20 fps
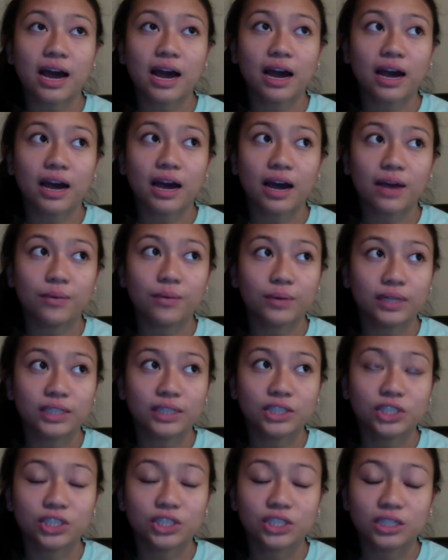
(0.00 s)
I
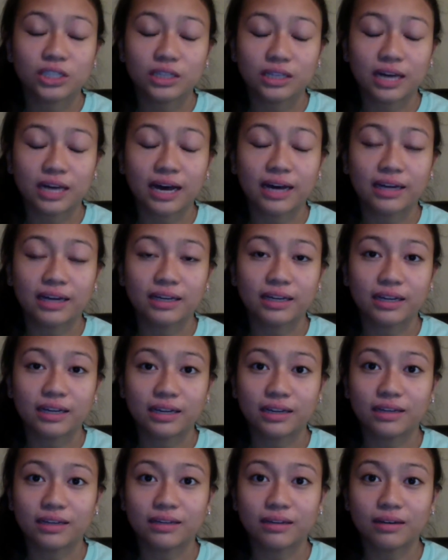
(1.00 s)
wish that
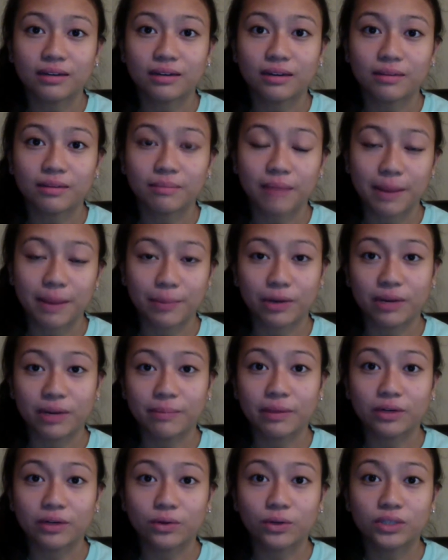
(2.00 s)
in my
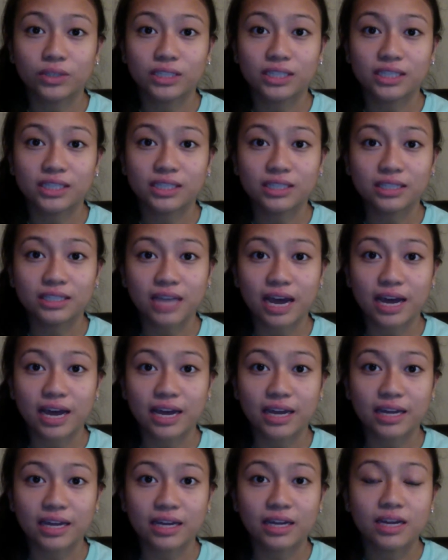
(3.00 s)
pre-med courses
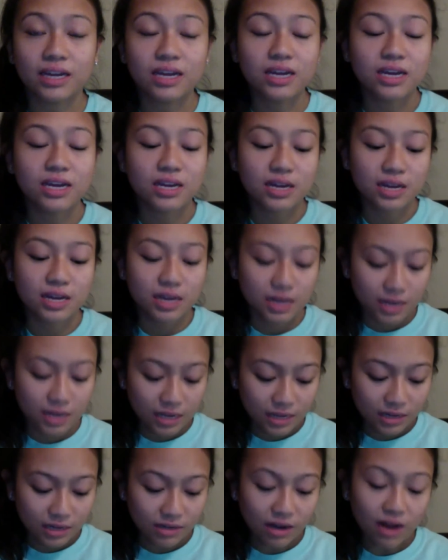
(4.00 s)
I
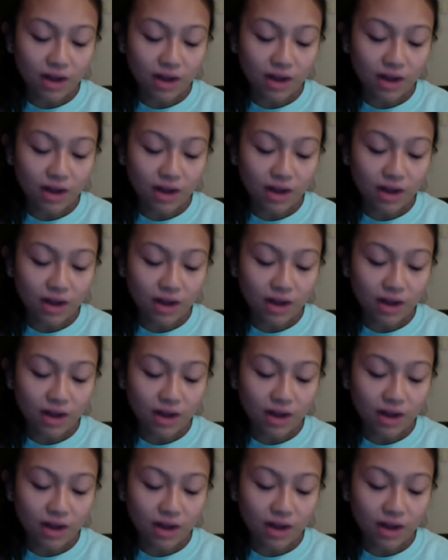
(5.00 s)
not